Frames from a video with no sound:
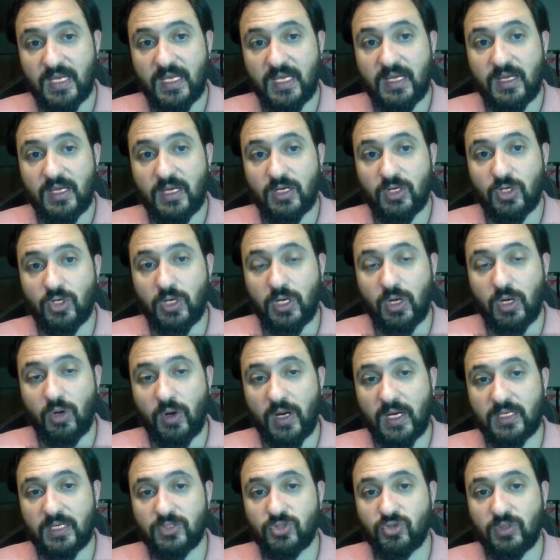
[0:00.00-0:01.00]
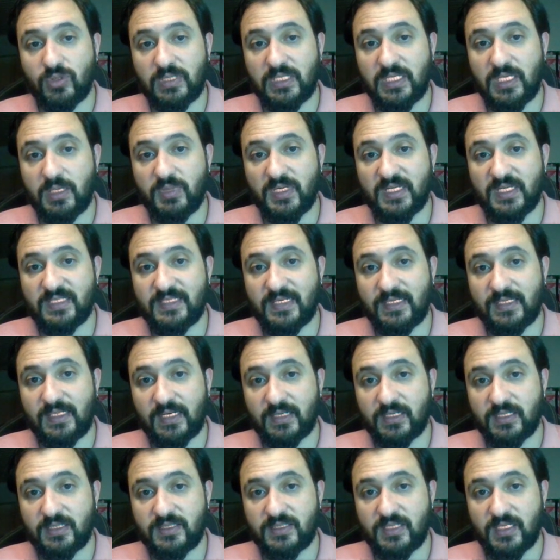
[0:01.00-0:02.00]
Quadro Libri
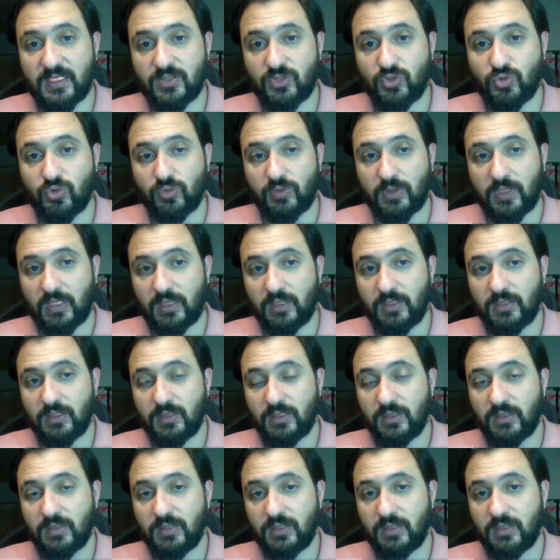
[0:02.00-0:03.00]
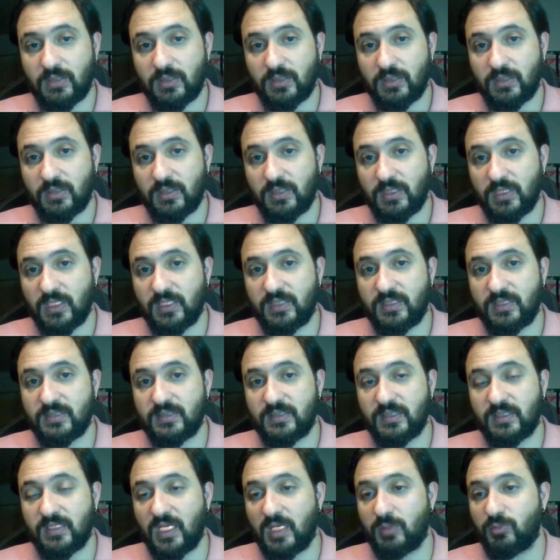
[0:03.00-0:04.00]
dell'Architettura. It is the
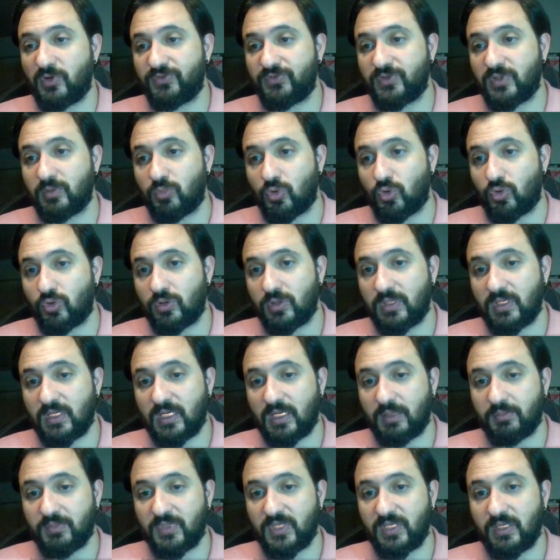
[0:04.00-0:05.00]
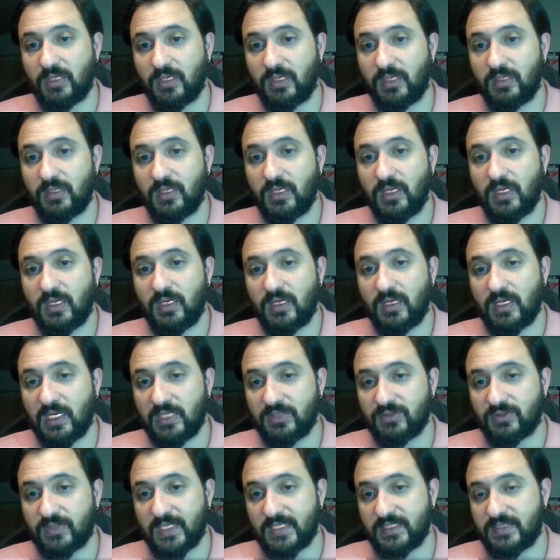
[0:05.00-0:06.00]
name of the book. Come here and
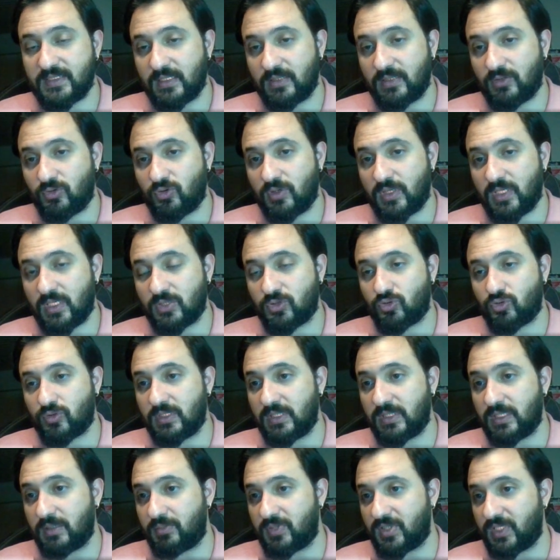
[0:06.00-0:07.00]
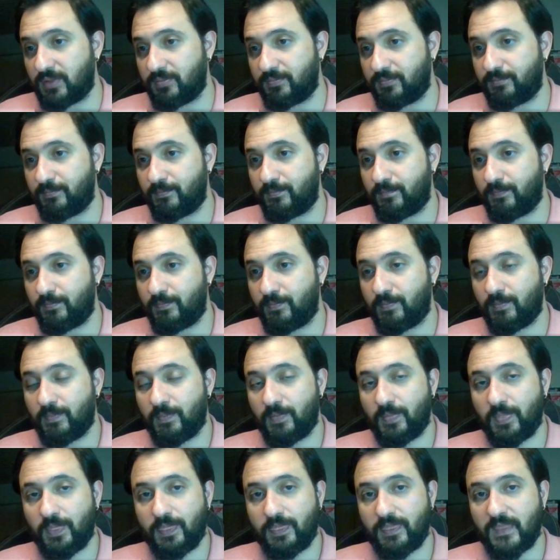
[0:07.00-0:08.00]
write here. Quadro Libri
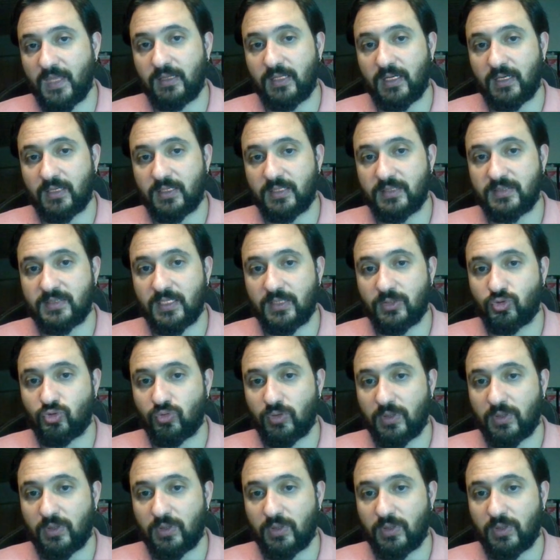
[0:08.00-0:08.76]
dell'Architettura.